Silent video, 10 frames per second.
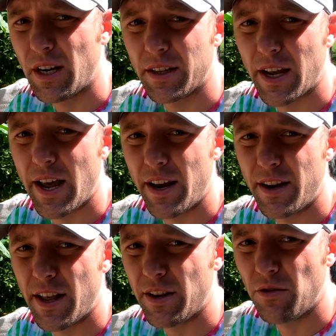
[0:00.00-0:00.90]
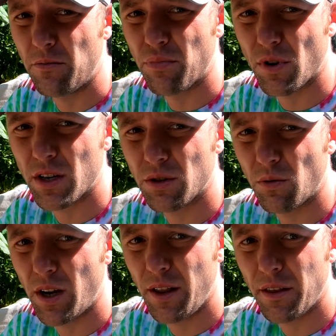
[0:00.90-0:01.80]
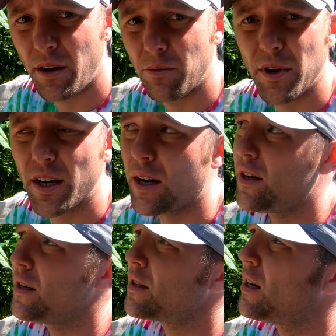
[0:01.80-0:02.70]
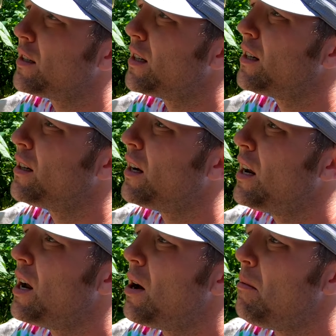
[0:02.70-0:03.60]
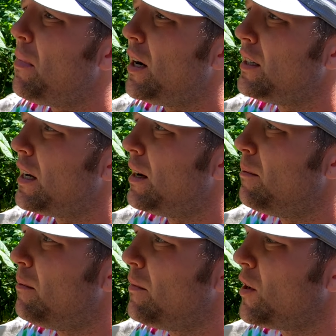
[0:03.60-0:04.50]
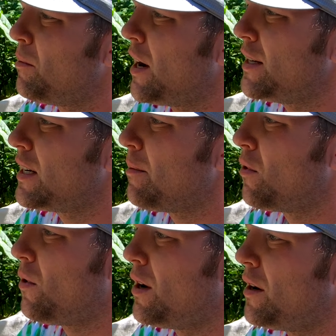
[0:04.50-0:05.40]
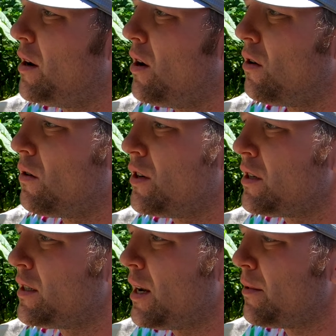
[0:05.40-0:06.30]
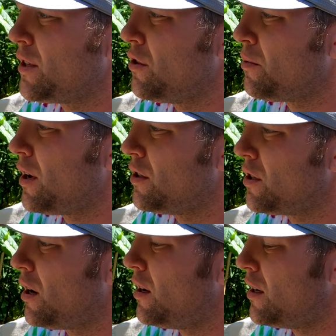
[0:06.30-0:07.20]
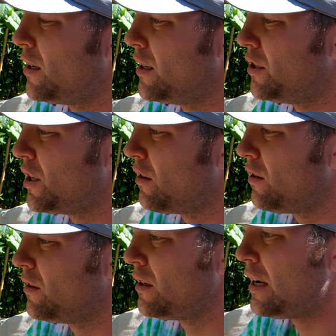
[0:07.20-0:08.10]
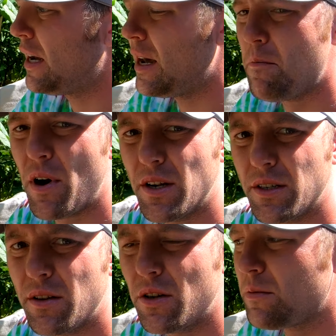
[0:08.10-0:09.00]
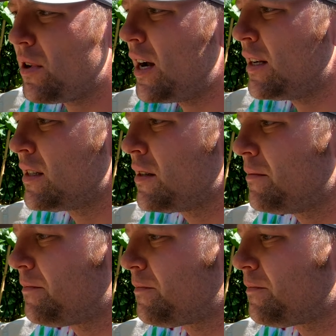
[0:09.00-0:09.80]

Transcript: not the head that you brush with, that would be kind of disgusting, but you can buy a separate one or just a separate toothbrush in general and buzz those plants.